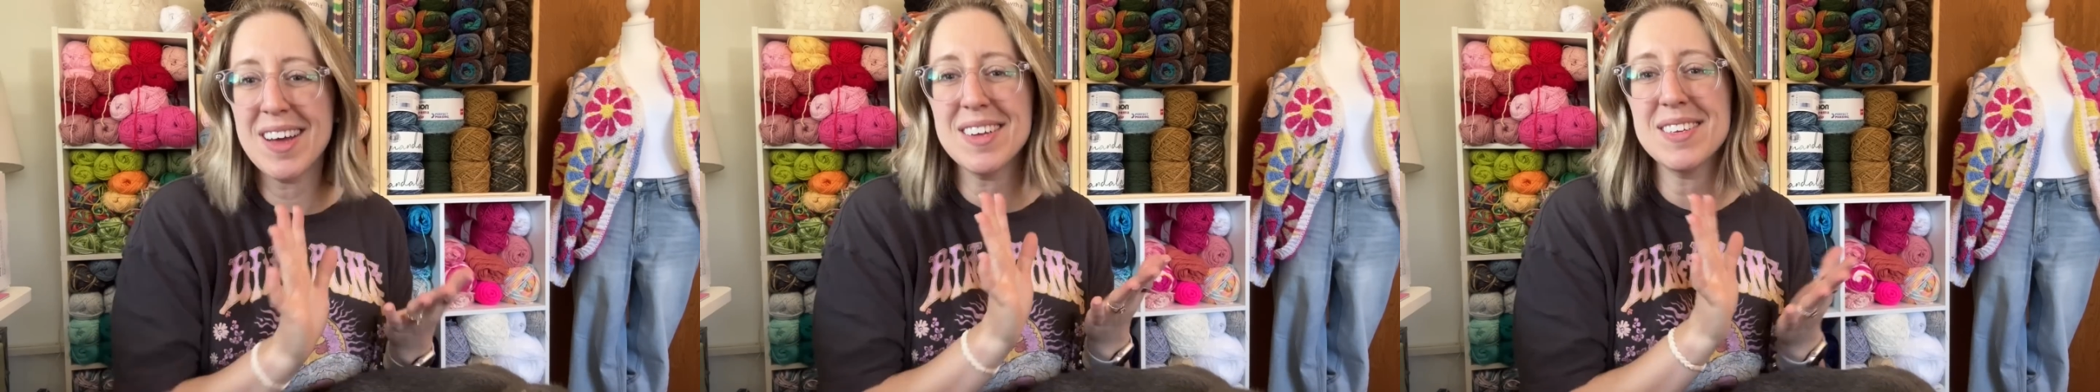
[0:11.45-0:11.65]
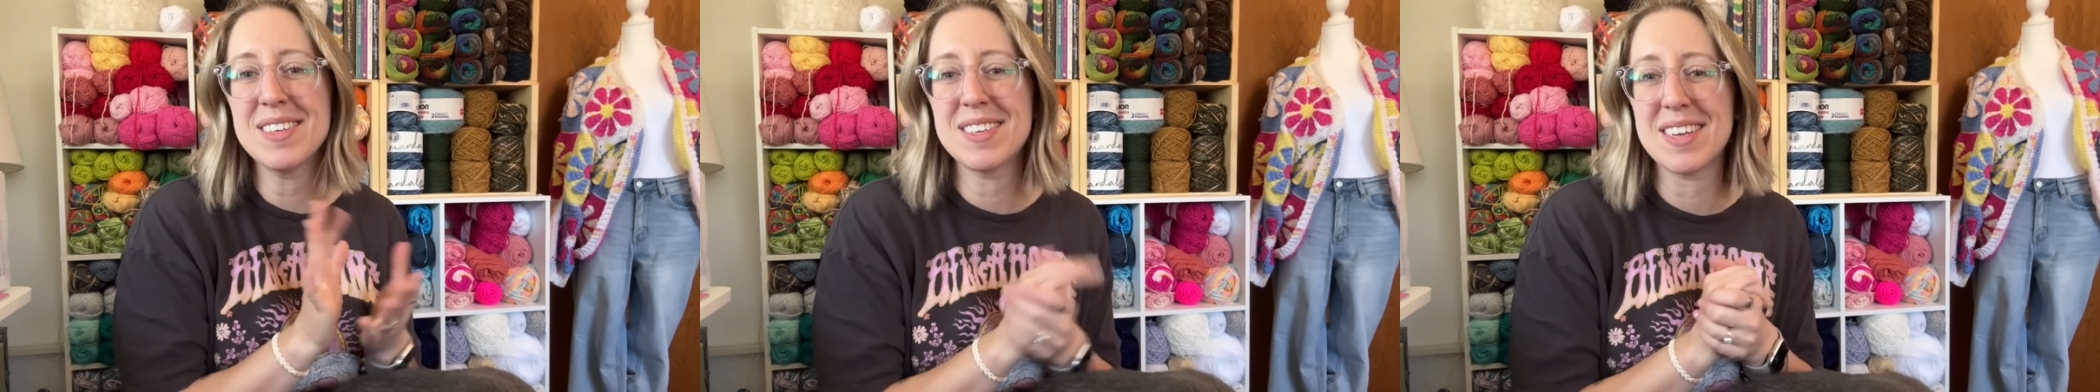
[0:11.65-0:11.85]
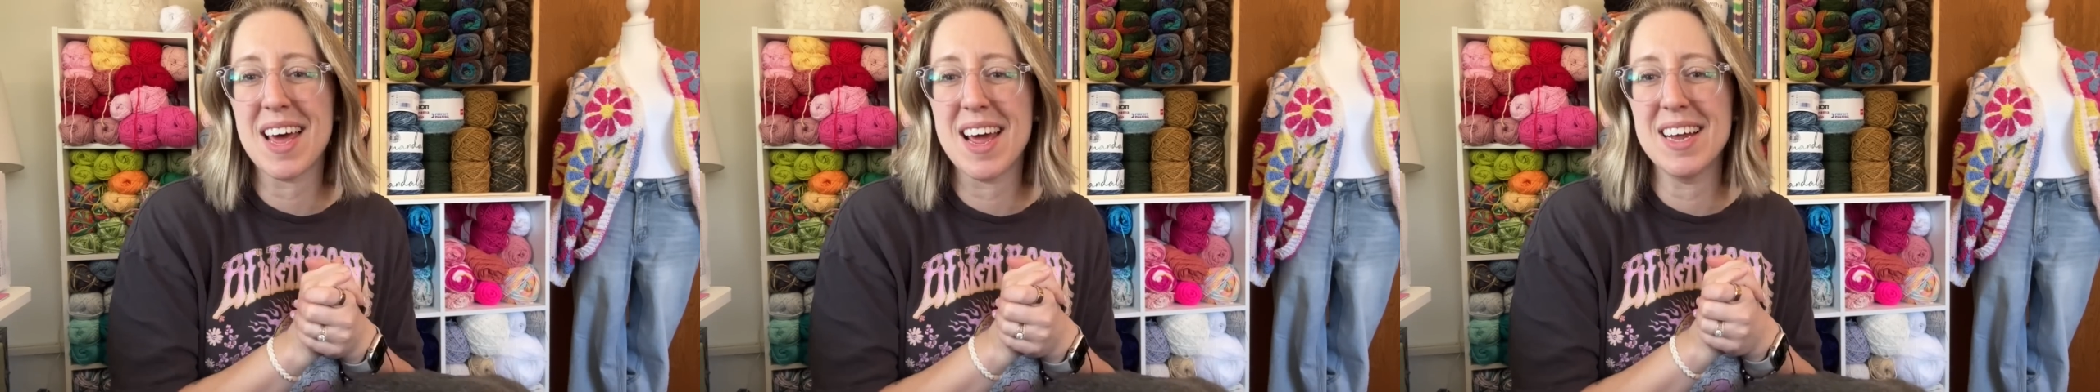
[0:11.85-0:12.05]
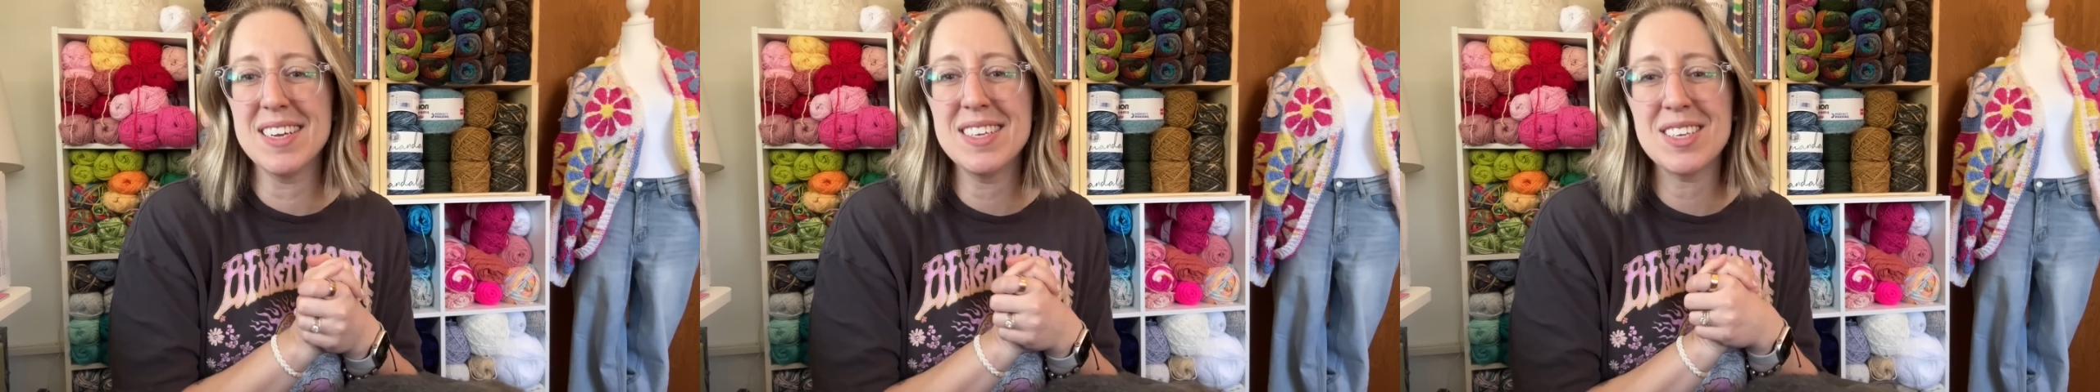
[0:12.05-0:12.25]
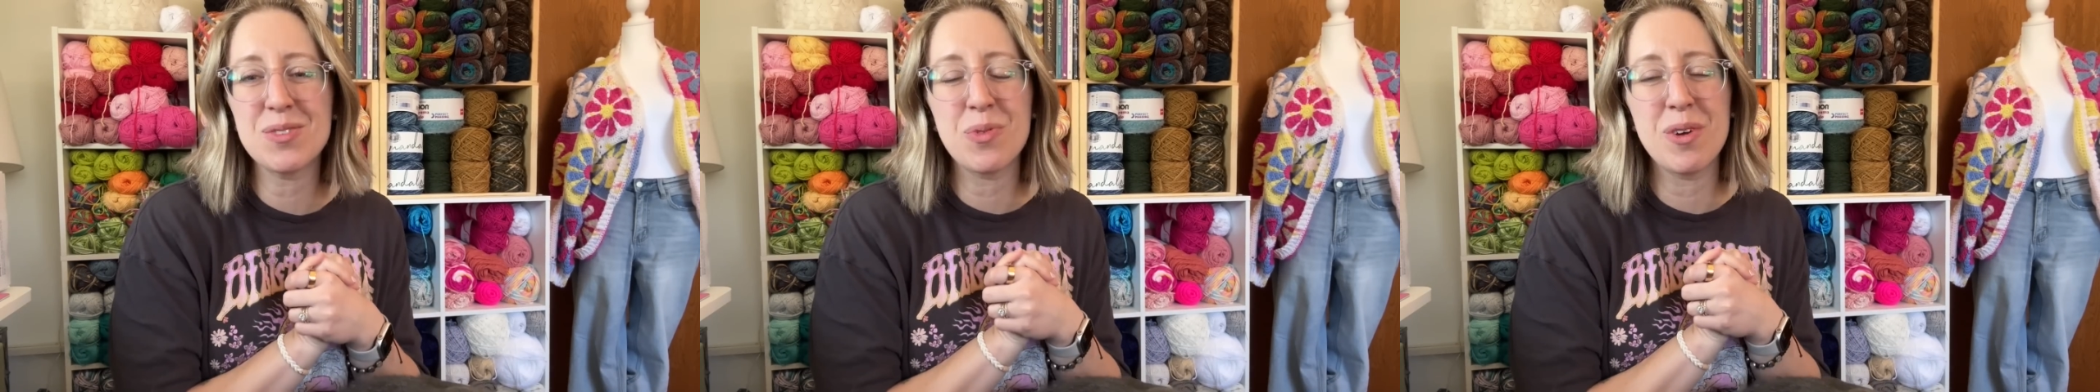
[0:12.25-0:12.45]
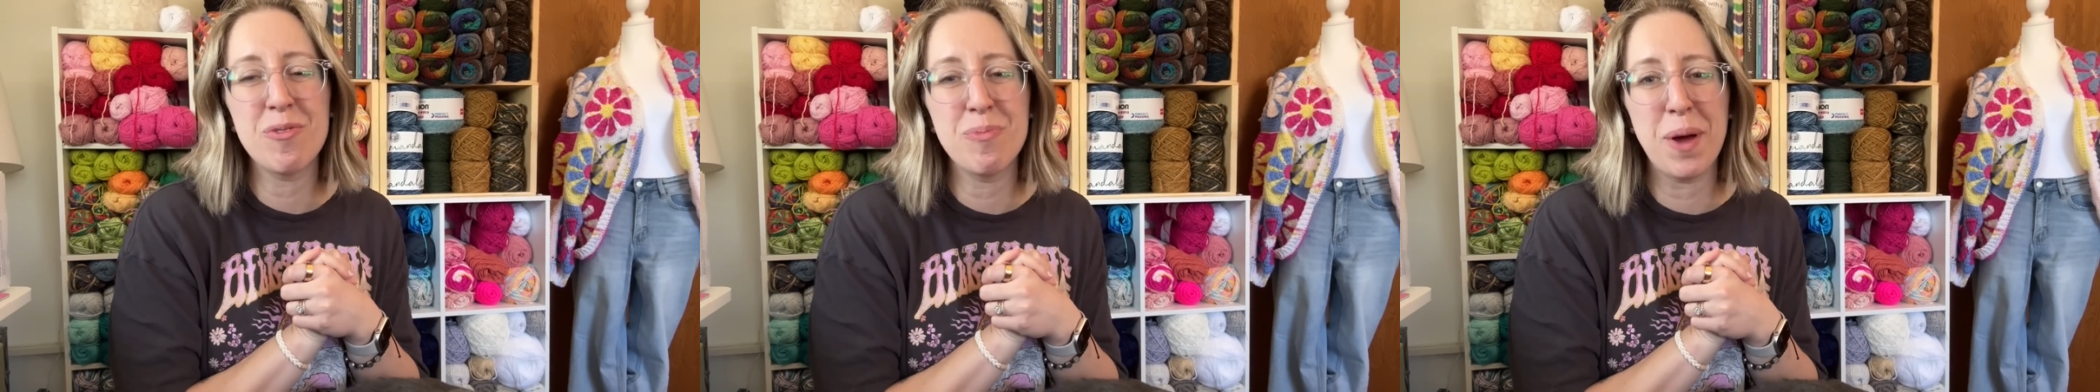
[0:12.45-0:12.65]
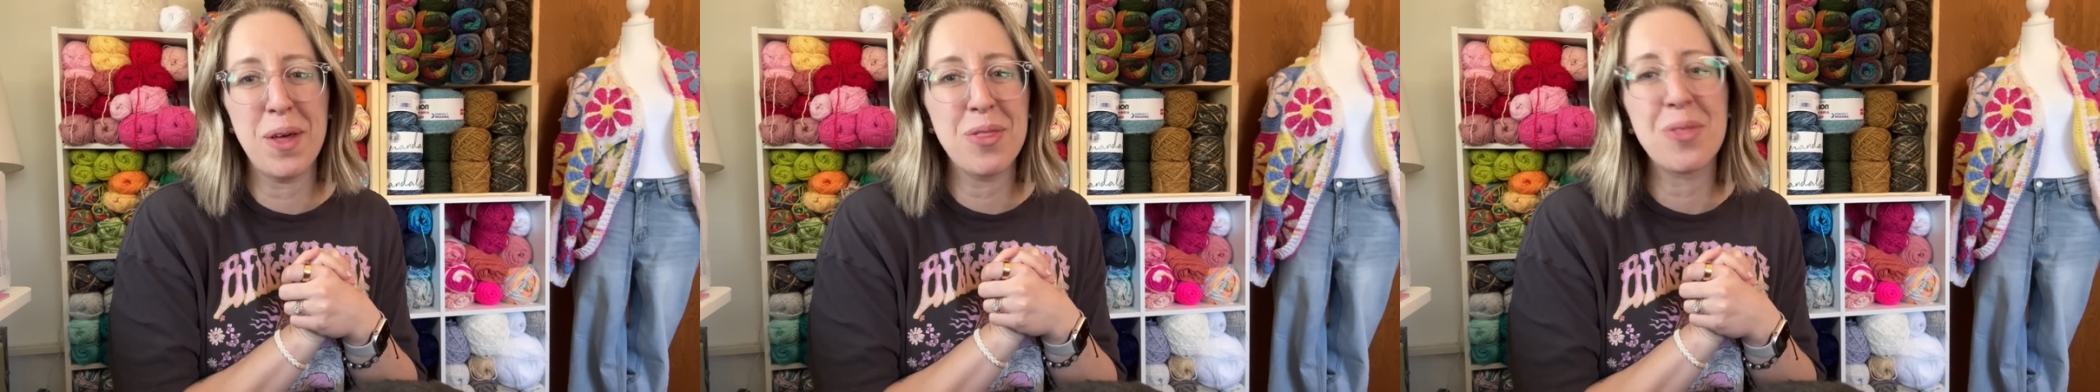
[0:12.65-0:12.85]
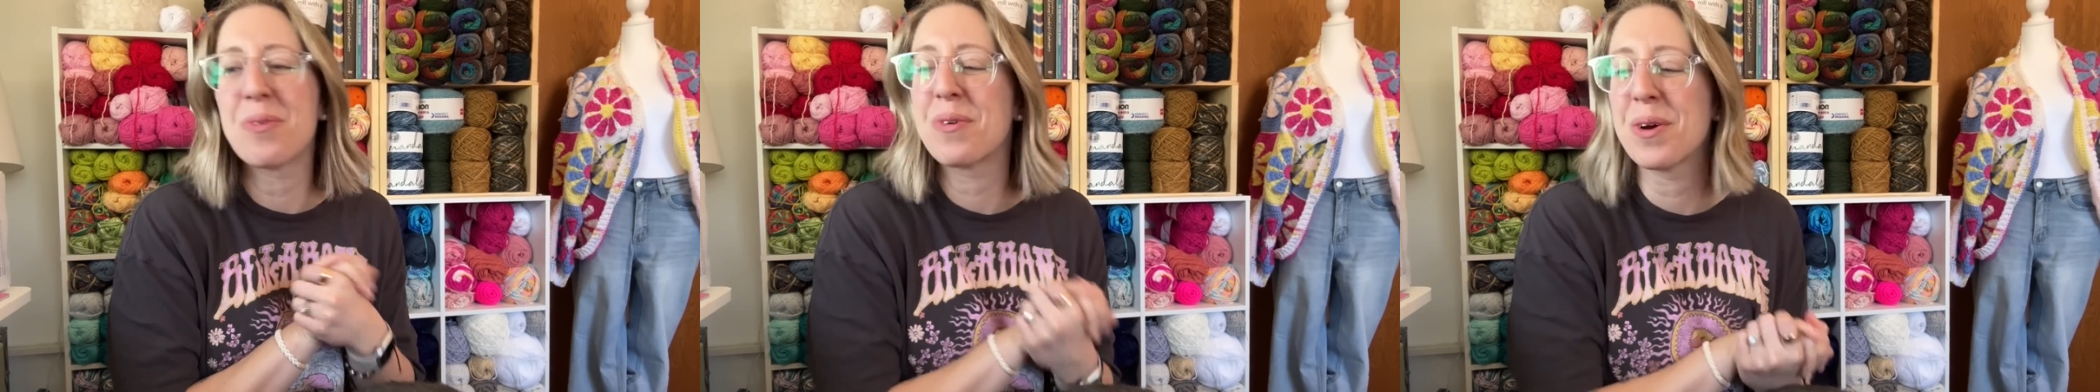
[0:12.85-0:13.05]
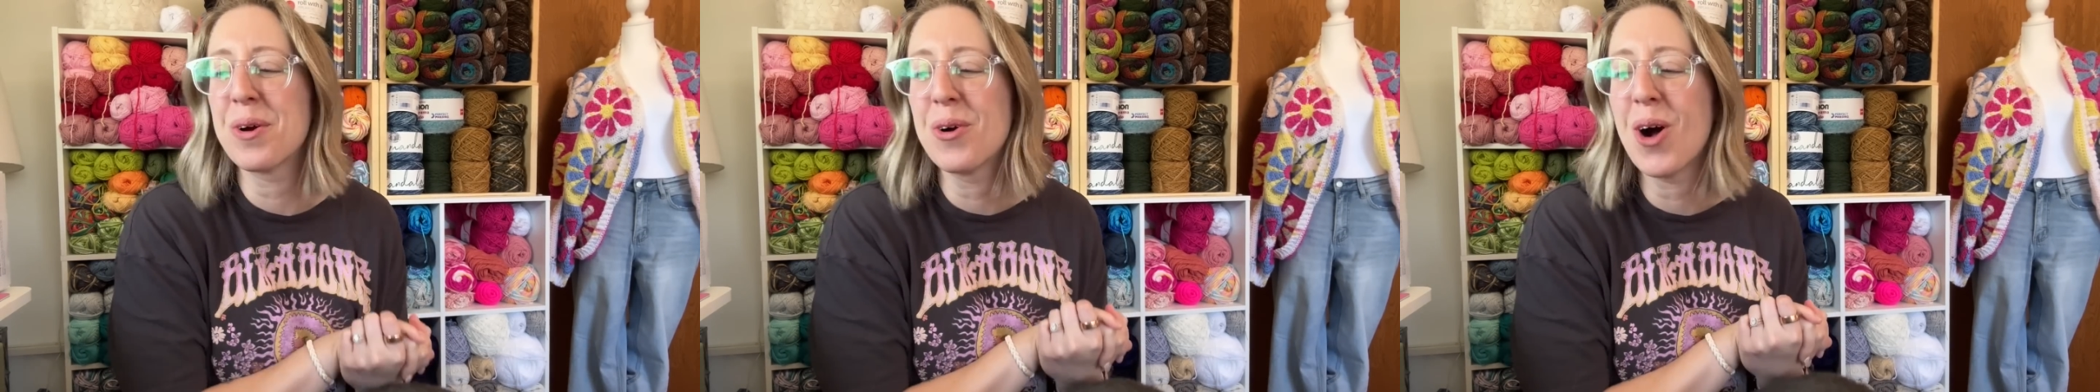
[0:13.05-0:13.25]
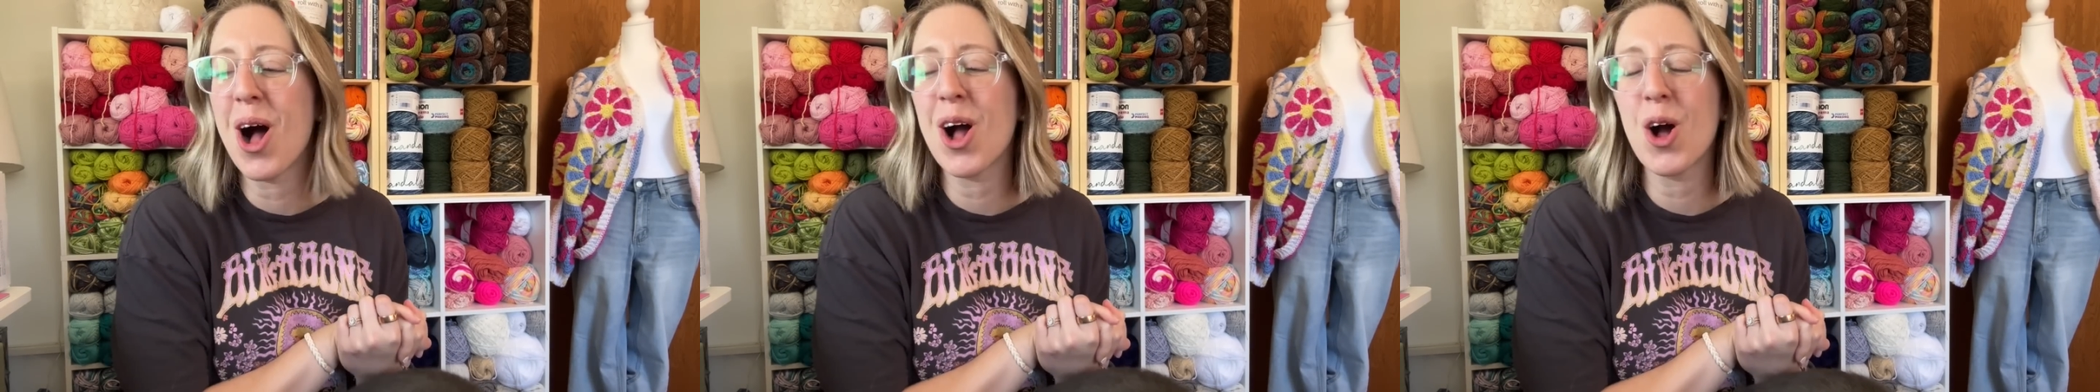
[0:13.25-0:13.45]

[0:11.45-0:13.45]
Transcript: since we've been through